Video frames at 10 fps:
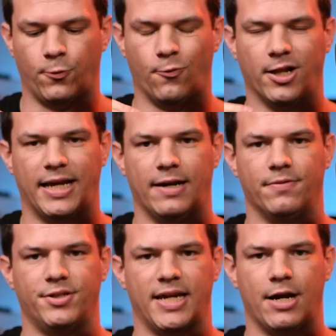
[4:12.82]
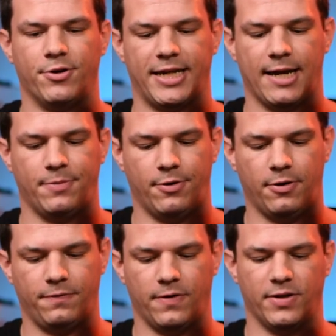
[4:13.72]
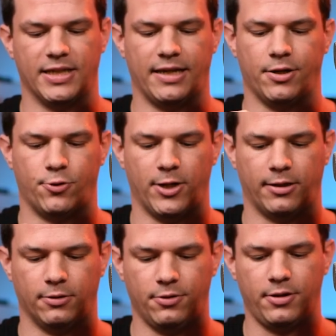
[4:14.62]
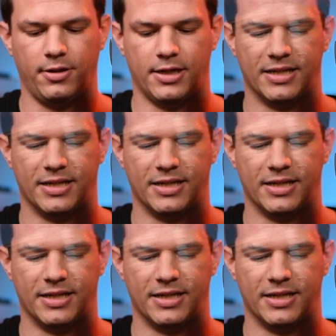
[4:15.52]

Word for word: While I have the tail cap off, if you take a quick look, you